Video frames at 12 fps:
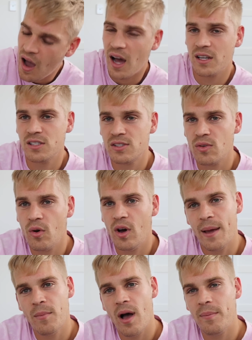I just
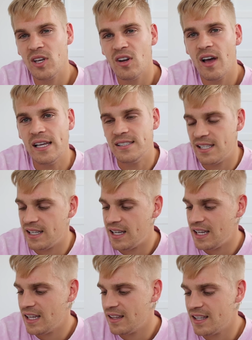thought it might be nice to
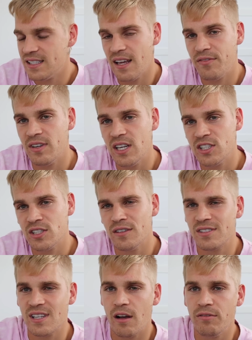hear the definition
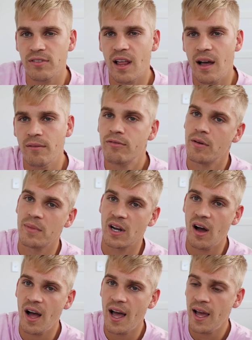of self-love from a
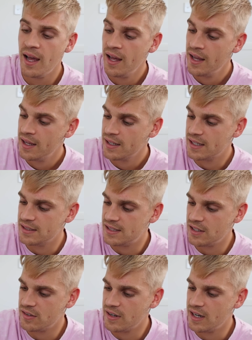guy,
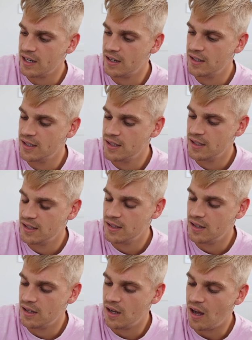considering
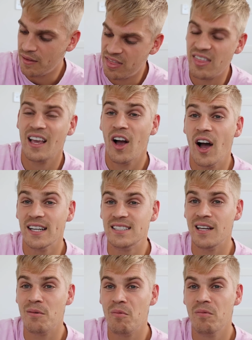I think I
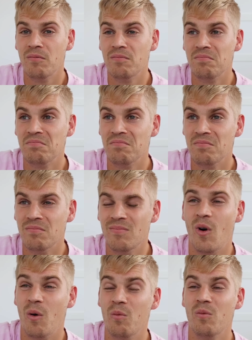did
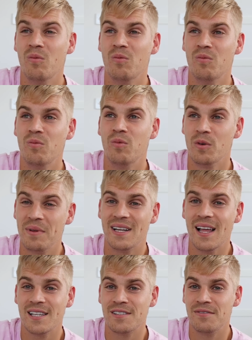what would be
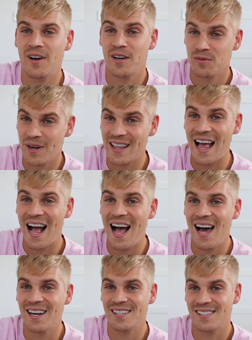classified as one of the
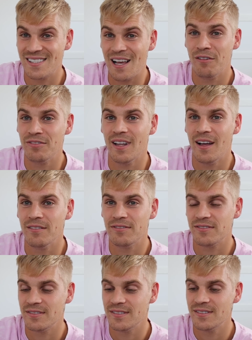hardest
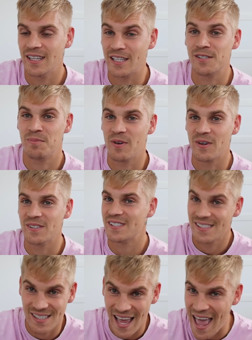self-love
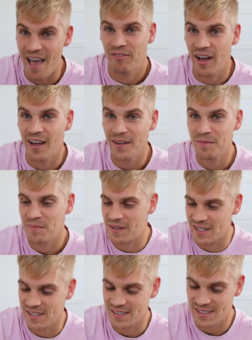experiences ever,
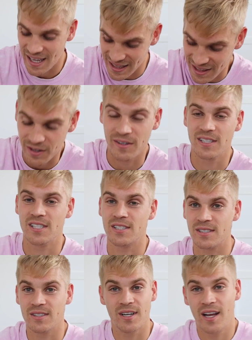because it literally just,